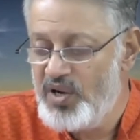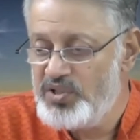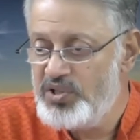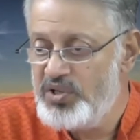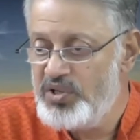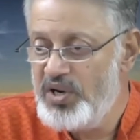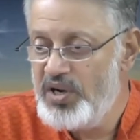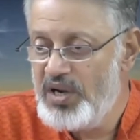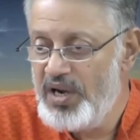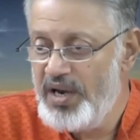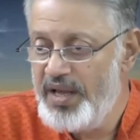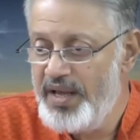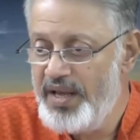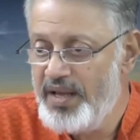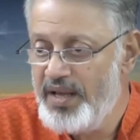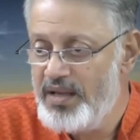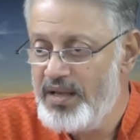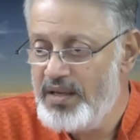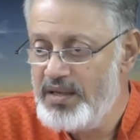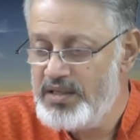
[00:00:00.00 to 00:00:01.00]

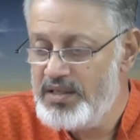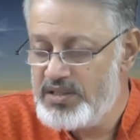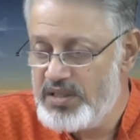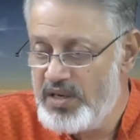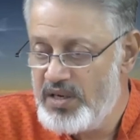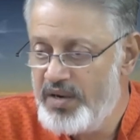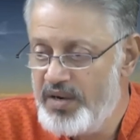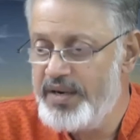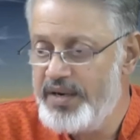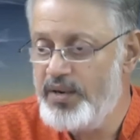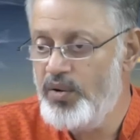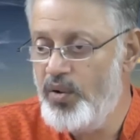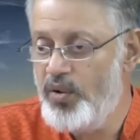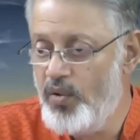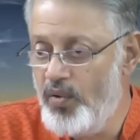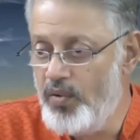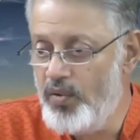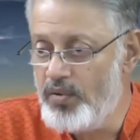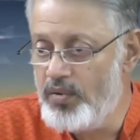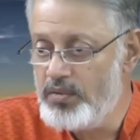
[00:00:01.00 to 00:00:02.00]
Fortunately, he is not at
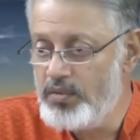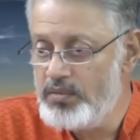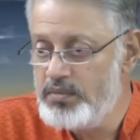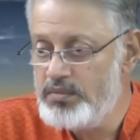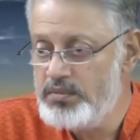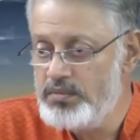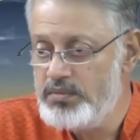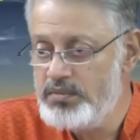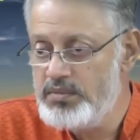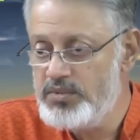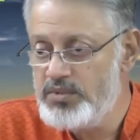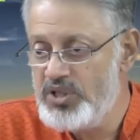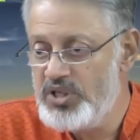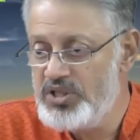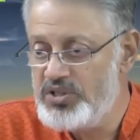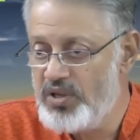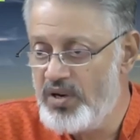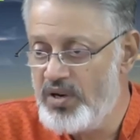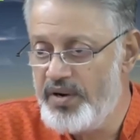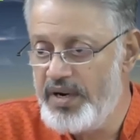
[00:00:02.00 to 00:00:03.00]
grown. So
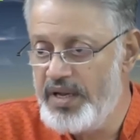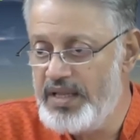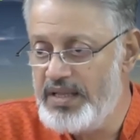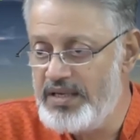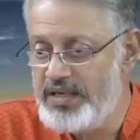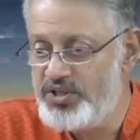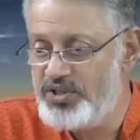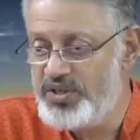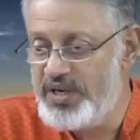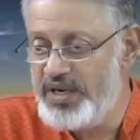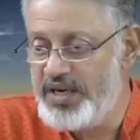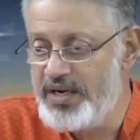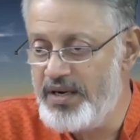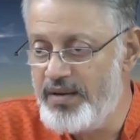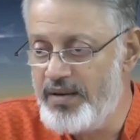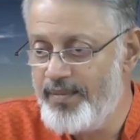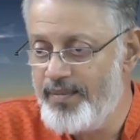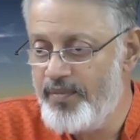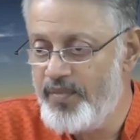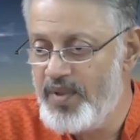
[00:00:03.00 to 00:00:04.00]
he is already in the state.
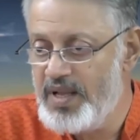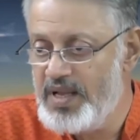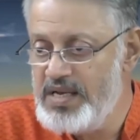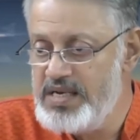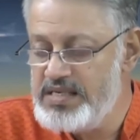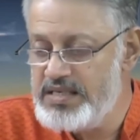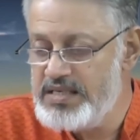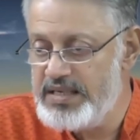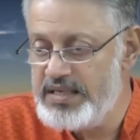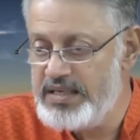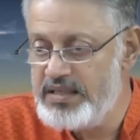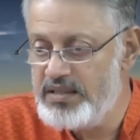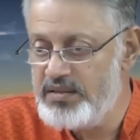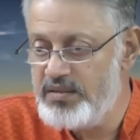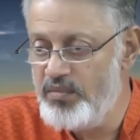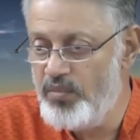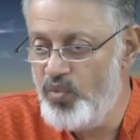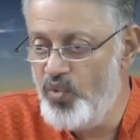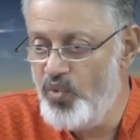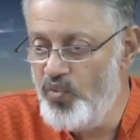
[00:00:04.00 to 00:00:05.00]
He is
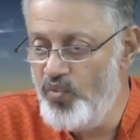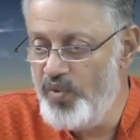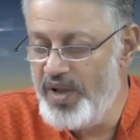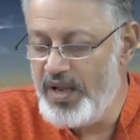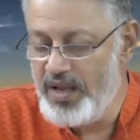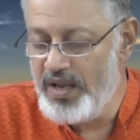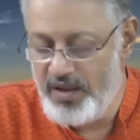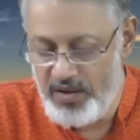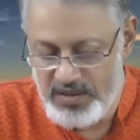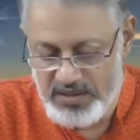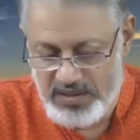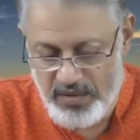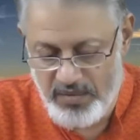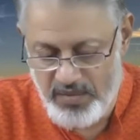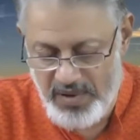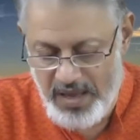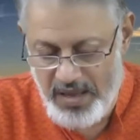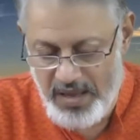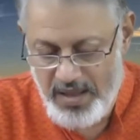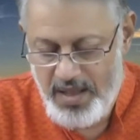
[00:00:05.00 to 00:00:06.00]
moving, he is
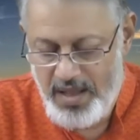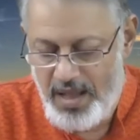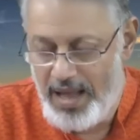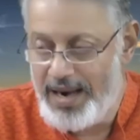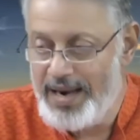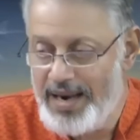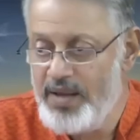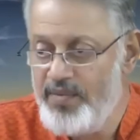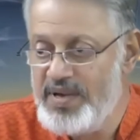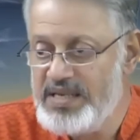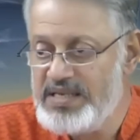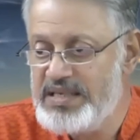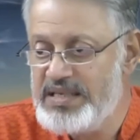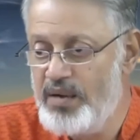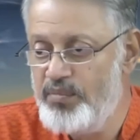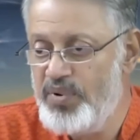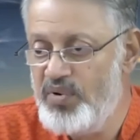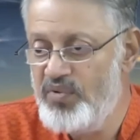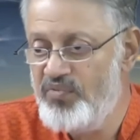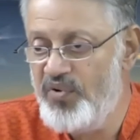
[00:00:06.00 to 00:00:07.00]
a live
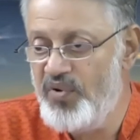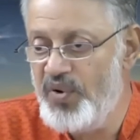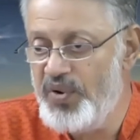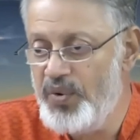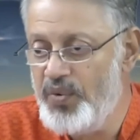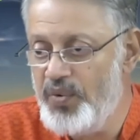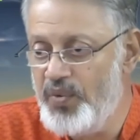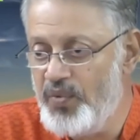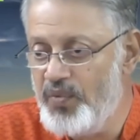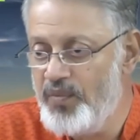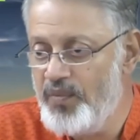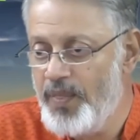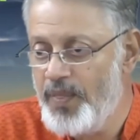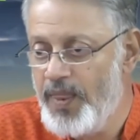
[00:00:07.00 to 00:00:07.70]
example for you.